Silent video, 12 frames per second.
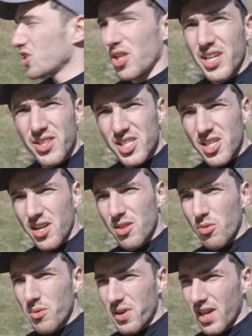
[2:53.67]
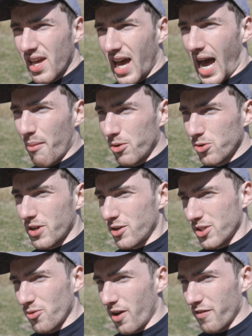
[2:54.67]
chilling in the sun at the moment. I'm gonna go
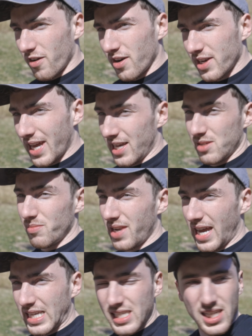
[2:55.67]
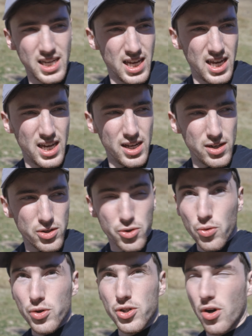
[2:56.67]
down to the river, get some nice
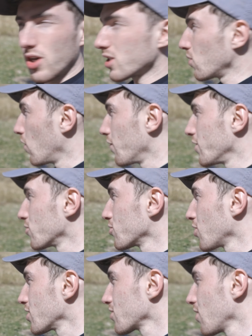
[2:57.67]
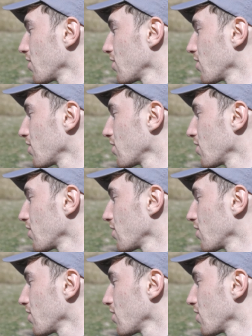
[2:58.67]
drone shots, and hopefully drone shots